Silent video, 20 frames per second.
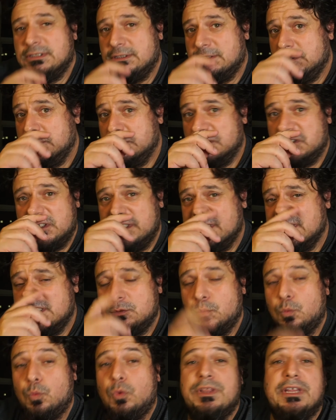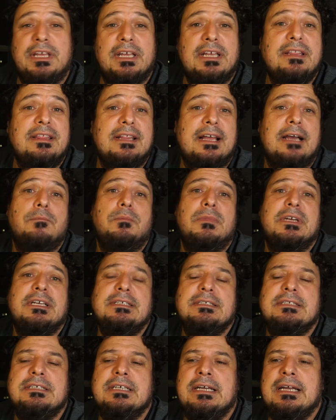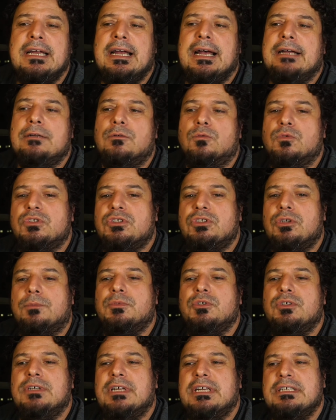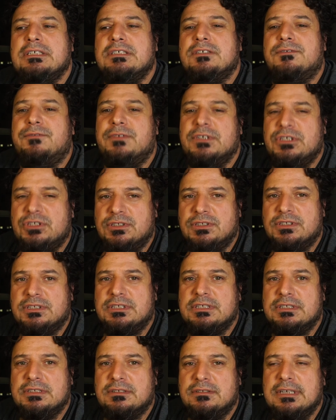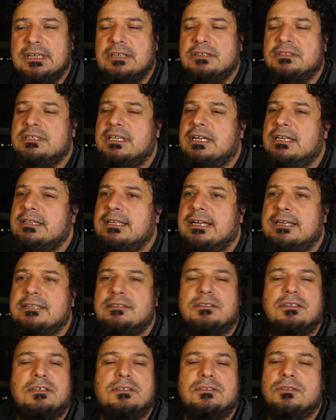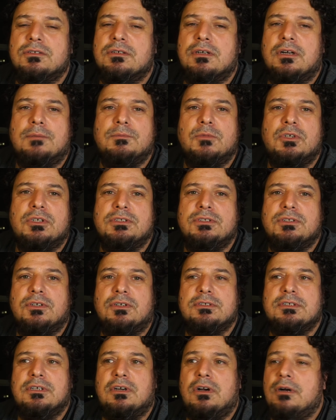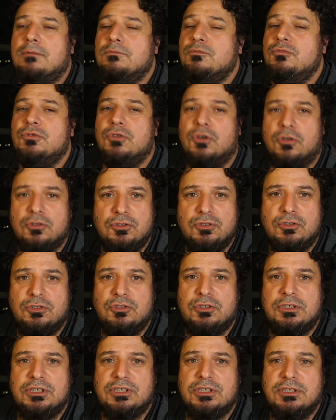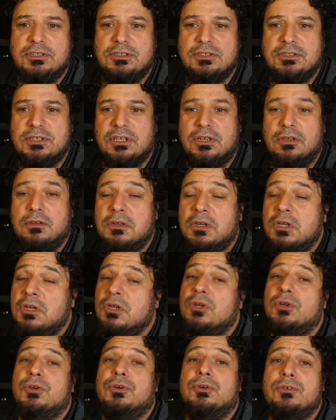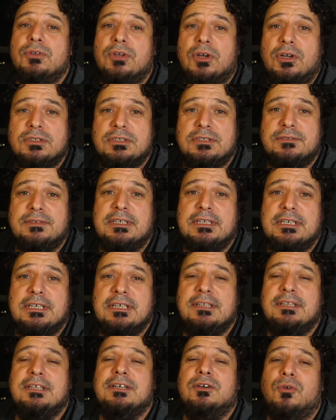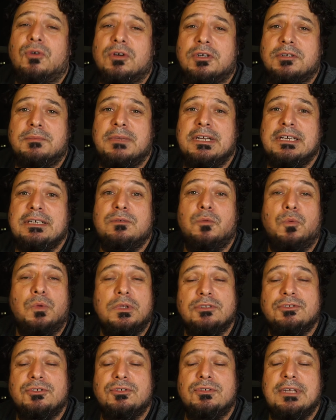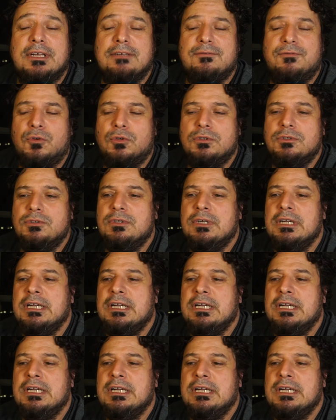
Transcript: and nutrients within that meat, and it will stop you getting deficiencies. Now, in saying that, look, I'm not a doctor, I'm not a nutritionist, so who knows if eating the organ meat will do that for you.